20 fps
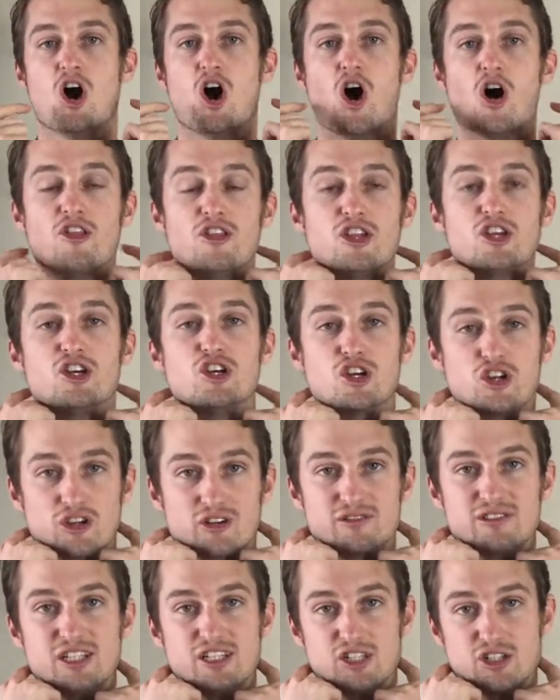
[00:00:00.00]
on the
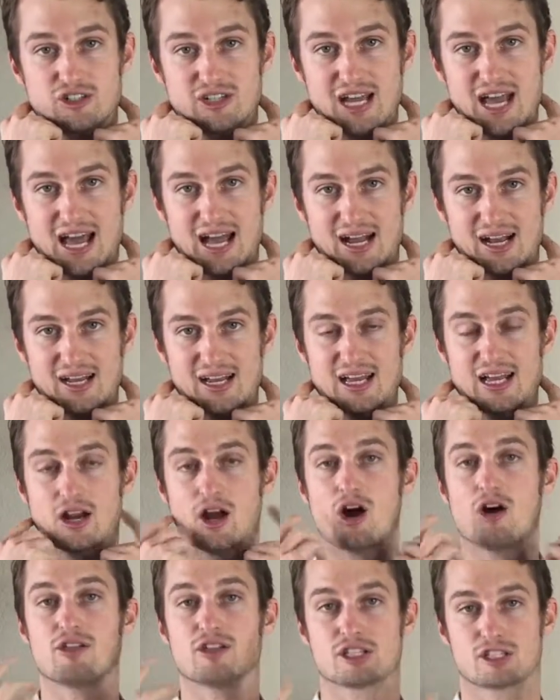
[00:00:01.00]
nerves in your neck
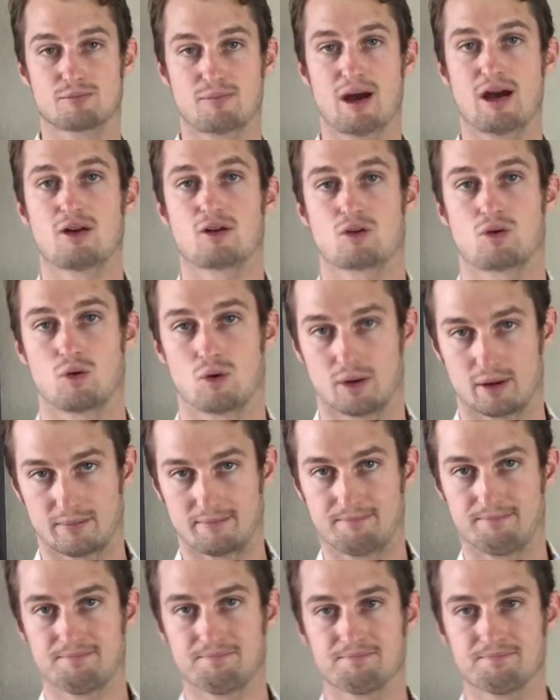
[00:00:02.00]
and on the spinal cord.